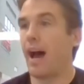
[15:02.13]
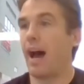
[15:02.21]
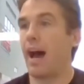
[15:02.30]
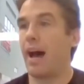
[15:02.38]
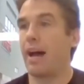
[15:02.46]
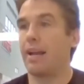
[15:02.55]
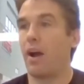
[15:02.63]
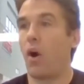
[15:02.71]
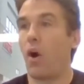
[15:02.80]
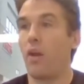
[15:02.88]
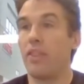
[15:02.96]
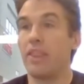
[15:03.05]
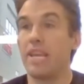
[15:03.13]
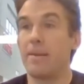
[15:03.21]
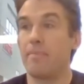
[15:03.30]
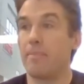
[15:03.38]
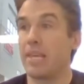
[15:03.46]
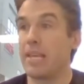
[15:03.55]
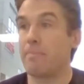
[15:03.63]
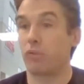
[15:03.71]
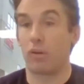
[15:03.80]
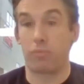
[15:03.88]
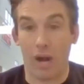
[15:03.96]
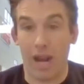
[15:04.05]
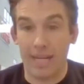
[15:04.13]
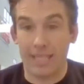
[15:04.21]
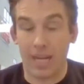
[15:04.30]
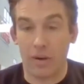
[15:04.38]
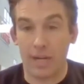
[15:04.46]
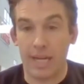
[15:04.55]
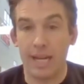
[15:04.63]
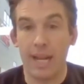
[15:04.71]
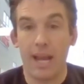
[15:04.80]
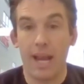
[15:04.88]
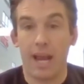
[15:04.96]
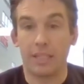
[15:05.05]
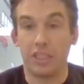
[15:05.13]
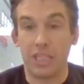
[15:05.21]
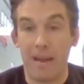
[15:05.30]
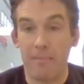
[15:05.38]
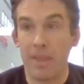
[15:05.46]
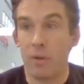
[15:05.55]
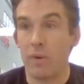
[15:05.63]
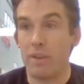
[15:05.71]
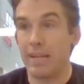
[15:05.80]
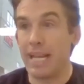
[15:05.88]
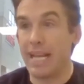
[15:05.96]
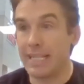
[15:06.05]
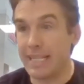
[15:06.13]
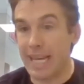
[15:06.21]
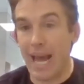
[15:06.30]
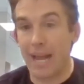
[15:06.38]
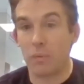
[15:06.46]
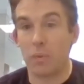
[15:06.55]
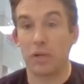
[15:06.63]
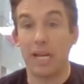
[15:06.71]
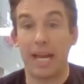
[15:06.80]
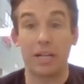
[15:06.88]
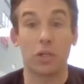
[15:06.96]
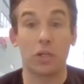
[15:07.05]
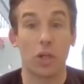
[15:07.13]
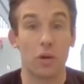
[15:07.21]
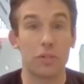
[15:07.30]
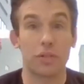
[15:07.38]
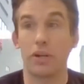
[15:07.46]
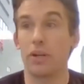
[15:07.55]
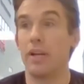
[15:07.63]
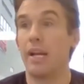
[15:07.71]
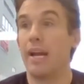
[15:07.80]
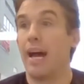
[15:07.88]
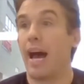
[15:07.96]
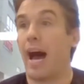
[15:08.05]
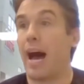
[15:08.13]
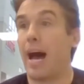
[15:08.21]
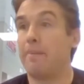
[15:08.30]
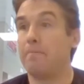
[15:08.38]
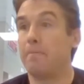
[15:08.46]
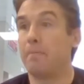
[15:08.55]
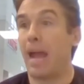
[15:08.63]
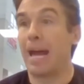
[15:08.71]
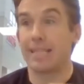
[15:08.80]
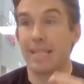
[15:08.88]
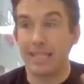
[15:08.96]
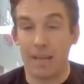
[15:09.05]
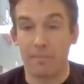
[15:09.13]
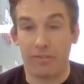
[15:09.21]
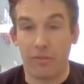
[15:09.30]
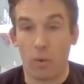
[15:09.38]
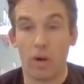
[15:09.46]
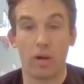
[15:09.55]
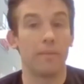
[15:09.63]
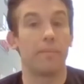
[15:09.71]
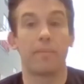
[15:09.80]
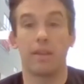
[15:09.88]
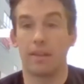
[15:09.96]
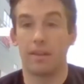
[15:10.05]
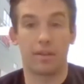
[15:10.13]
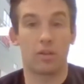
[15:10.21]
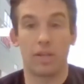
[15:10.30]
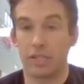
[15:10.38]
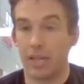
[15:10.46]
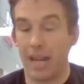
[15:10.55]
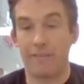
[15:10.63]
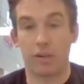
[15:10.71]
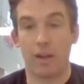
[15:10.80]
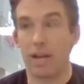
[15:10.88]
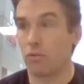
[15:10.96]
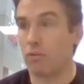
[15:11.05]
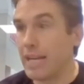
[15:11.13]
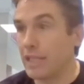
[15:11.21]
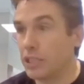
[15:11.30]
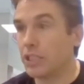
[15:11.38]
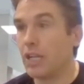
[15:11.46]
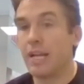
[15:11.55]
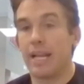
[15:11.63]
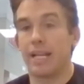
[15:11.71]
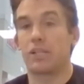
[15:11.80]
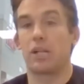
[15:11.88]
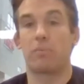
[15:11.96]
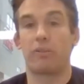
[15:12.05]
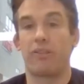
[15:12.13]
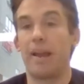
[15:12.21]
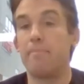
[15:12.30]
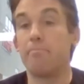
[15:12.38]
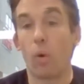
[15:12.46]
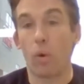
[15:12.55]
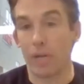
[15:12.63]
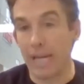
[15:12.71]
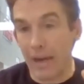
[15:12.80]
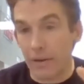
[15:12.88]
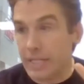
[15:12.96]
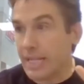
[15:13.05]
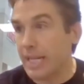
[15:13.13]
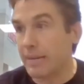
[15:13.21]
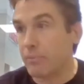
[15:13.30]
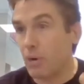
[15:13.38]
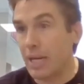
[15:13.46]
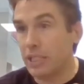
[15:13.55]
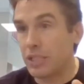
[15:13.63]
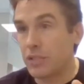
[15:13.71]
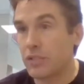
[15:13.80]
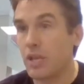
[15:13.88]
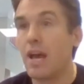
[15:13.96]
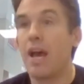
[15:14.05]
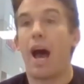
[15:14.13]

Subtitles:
on the proprietary gem that we've been hinting at. We're getting closer. As I said before, it's going to have a greater range. It's going to provide more guaranteed impressions.